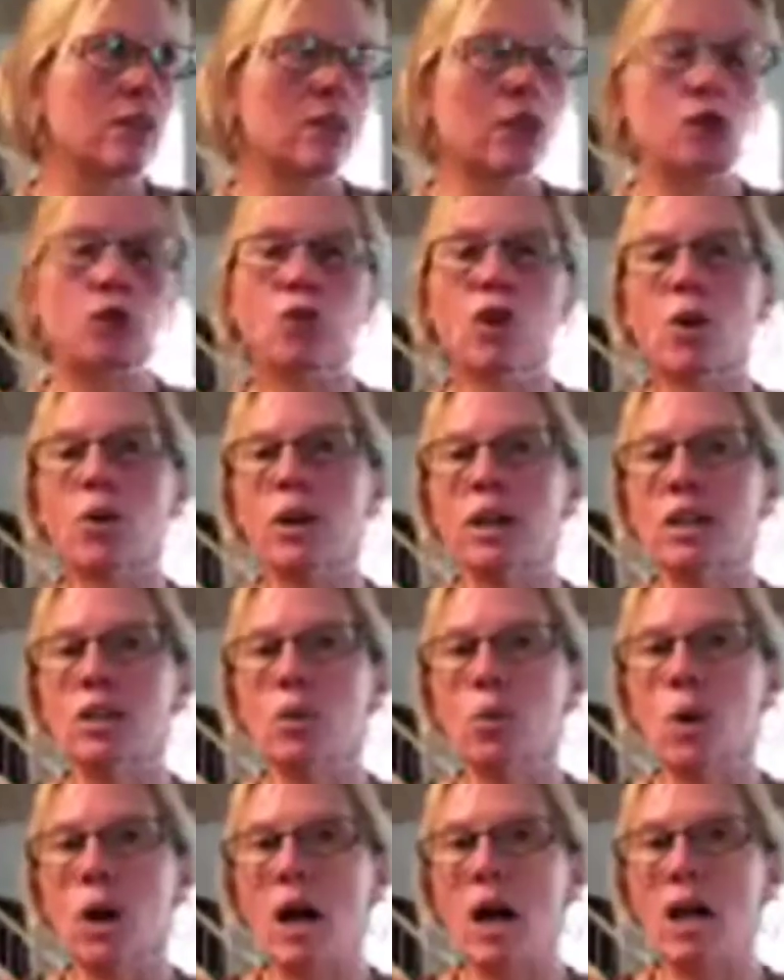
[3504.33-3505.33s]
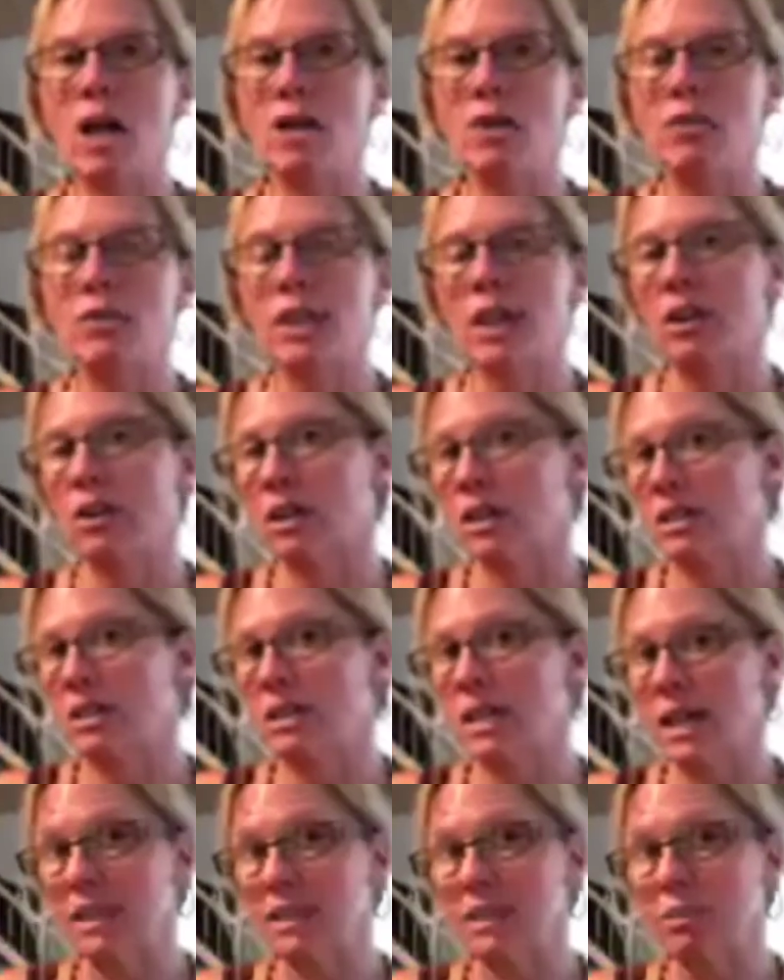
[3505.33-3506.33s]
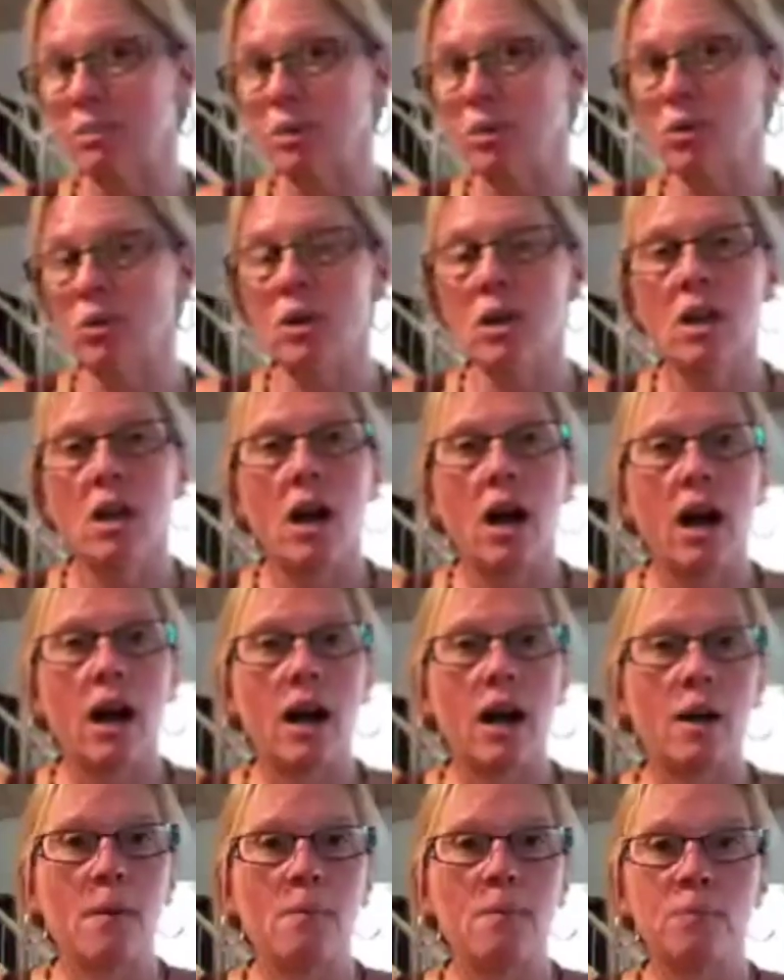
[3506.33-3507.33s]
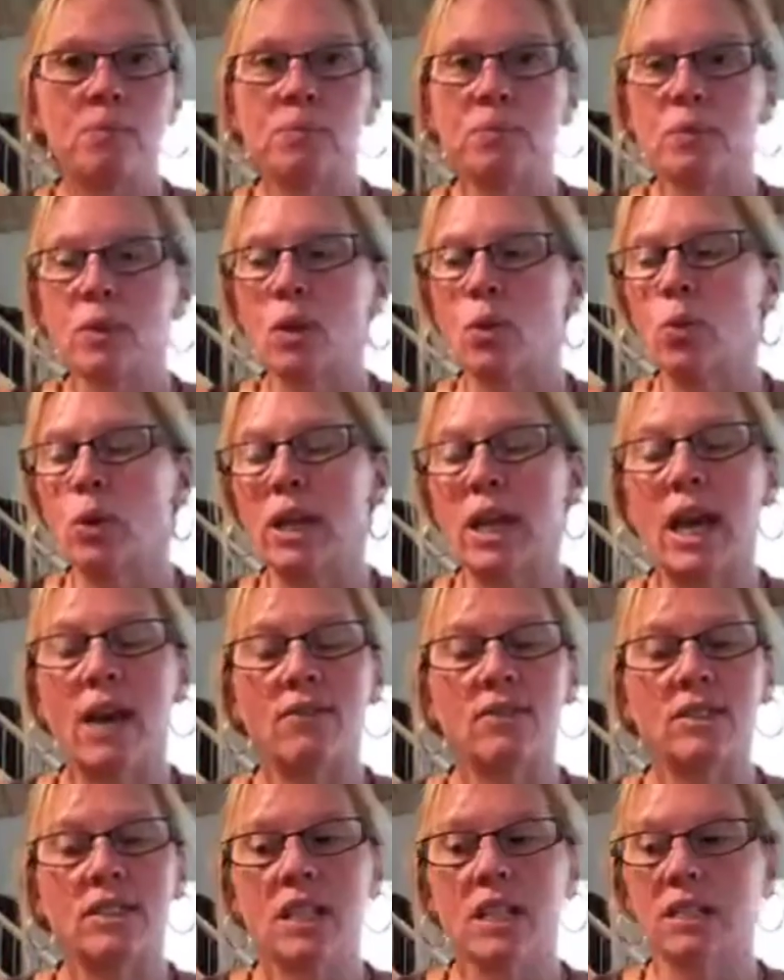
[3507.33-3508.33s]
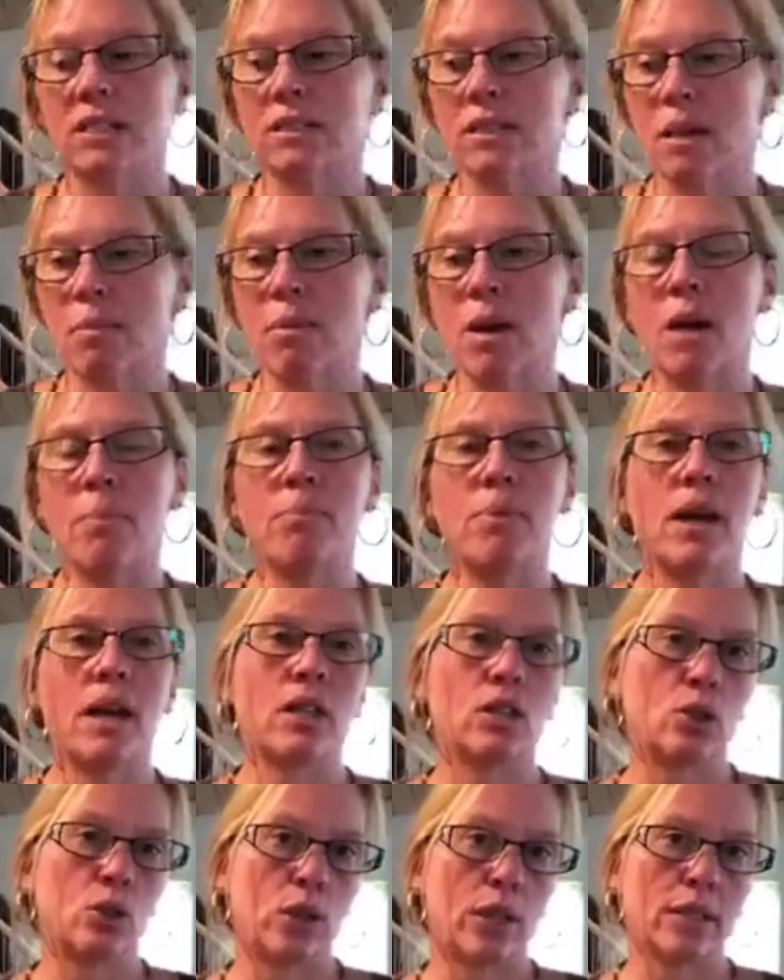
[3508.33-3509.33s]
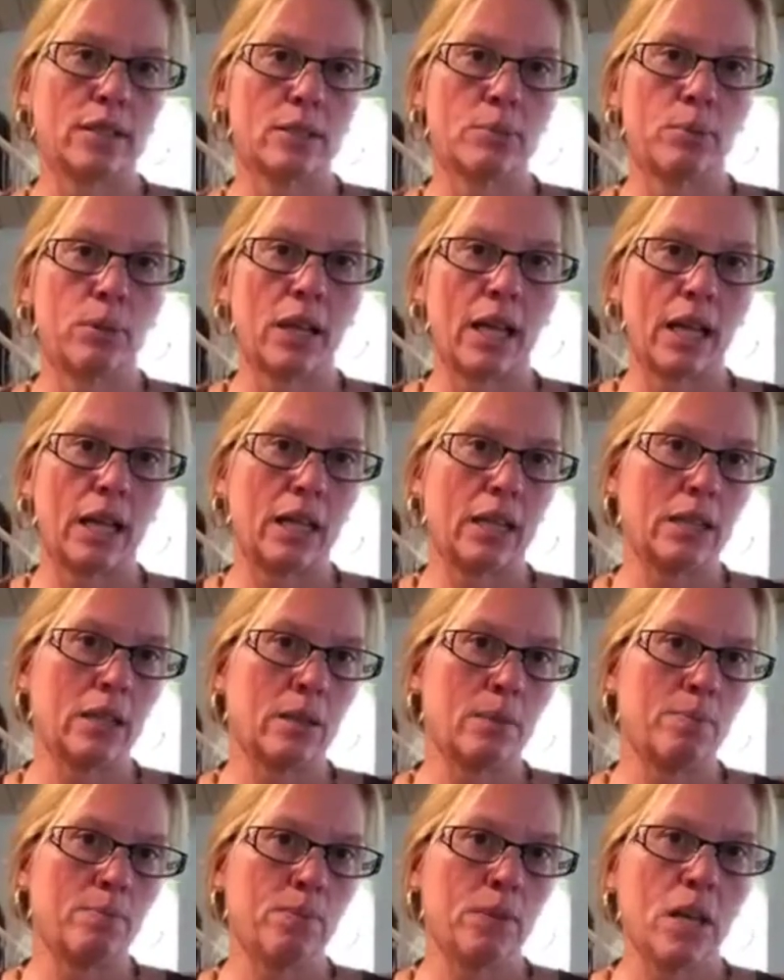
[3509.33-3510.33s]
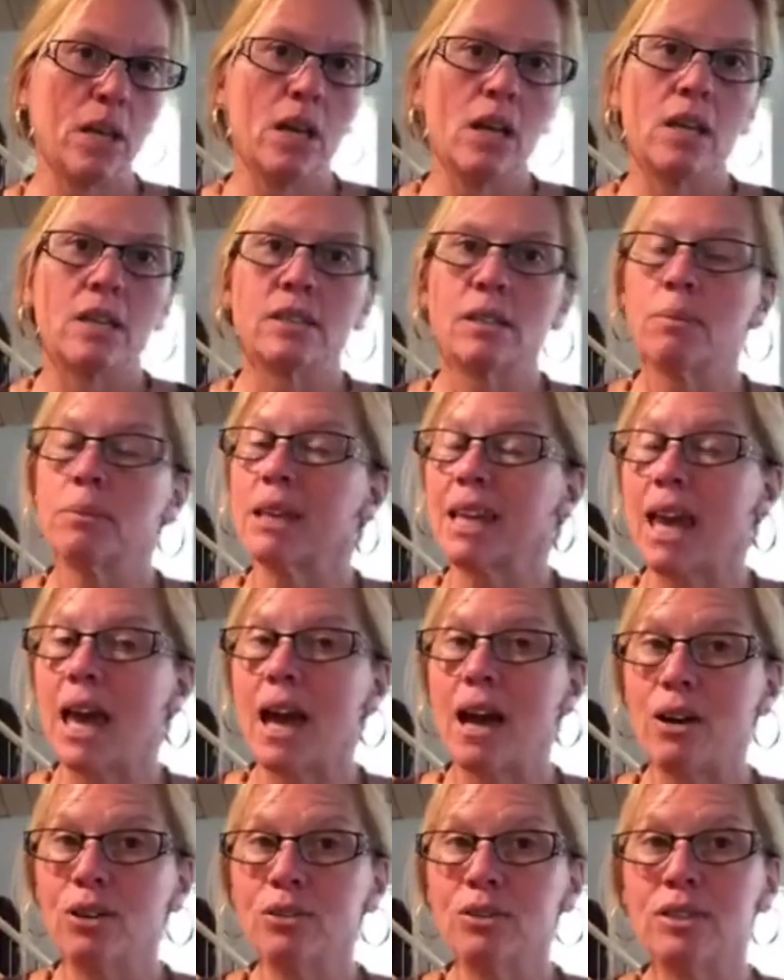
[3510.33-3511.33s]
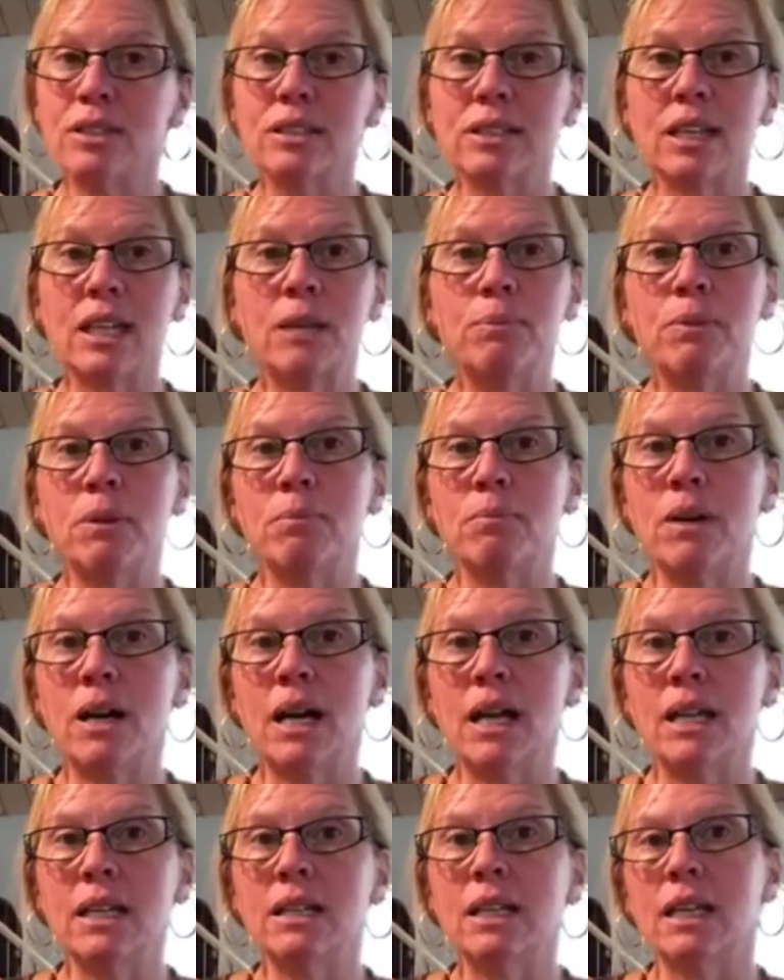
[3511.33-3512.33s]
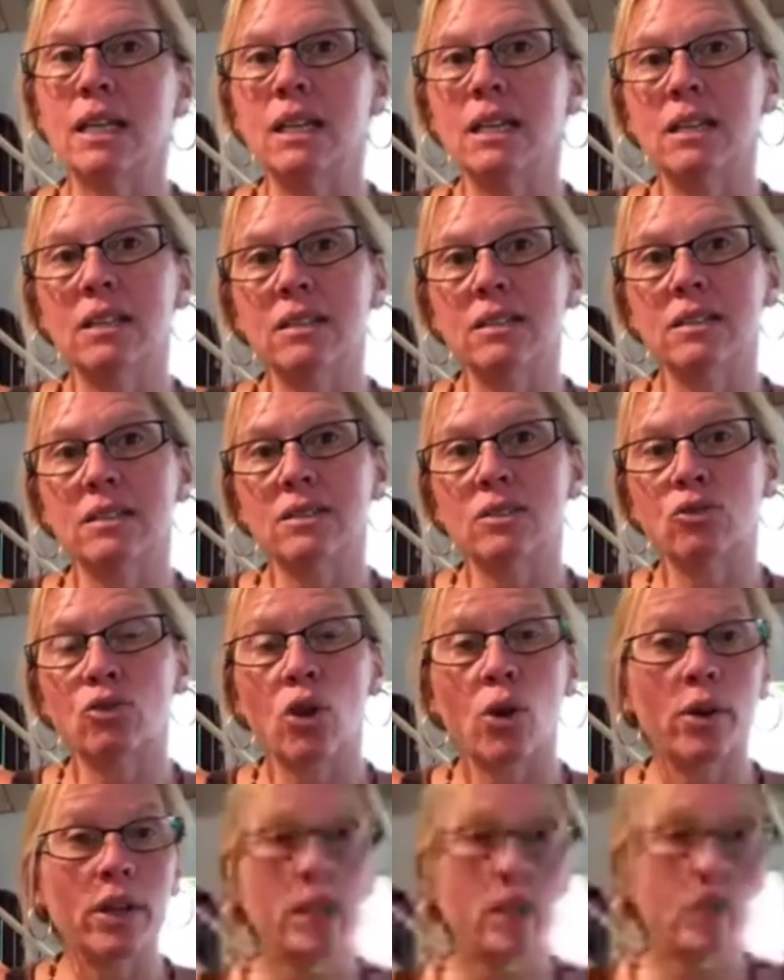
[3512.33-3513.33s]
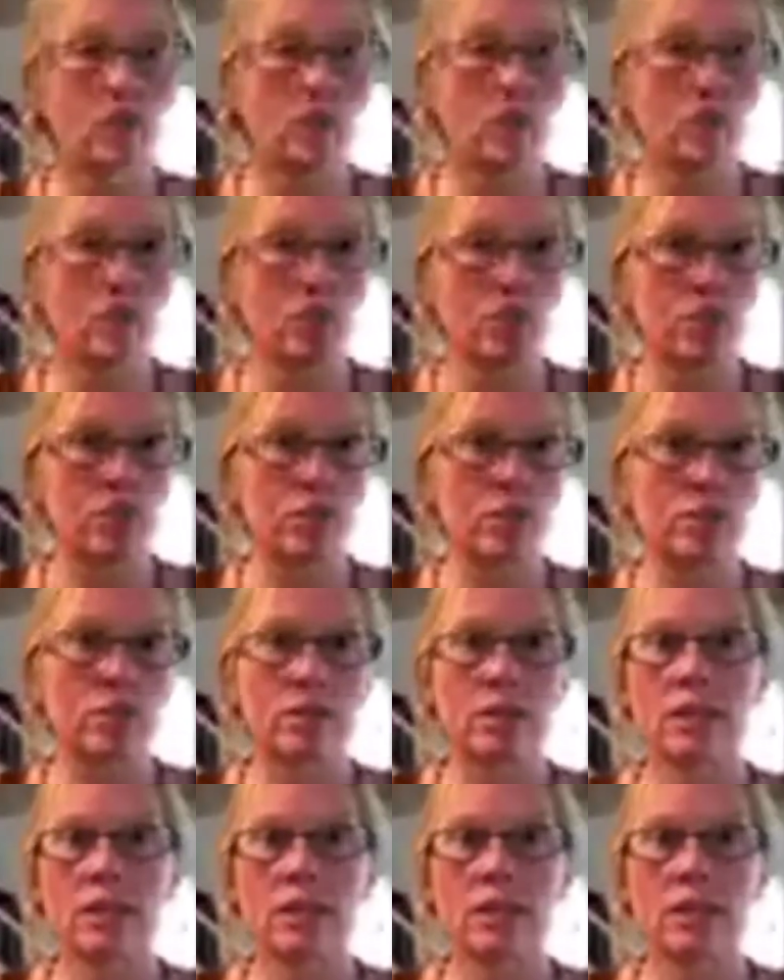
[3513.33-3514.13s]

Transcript: they're growing in the wild, they're accessible. Um, we have dug some up and transplanted them. Something else to keep in mind is growing an orchard,